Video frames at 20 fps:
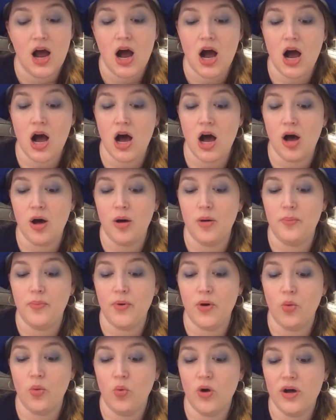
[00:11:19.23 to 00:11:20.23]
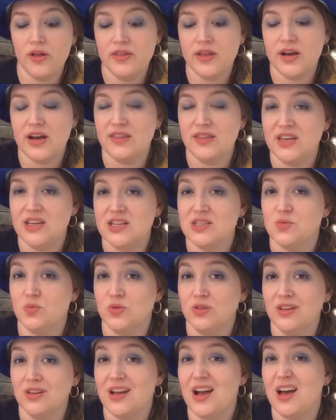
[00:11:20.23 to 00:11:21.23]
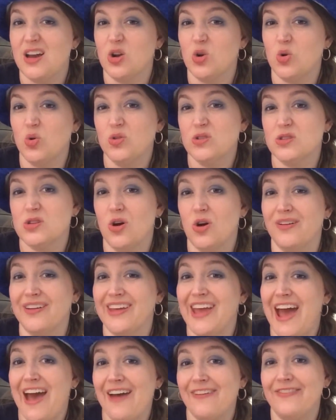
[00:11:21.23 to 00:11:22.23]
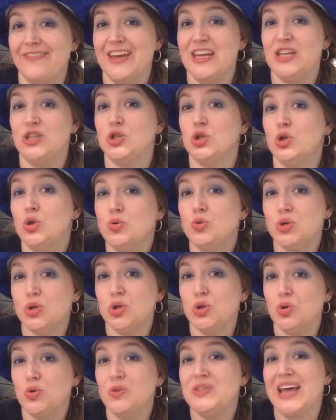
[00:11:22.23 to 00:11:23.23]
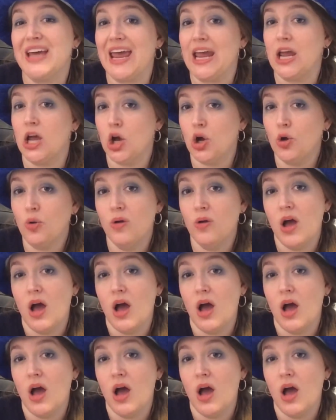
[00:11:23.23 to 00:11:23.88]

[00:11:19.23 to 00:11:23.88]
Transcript: But one that I think is really kind of cool is called Cafe Tutu Tango.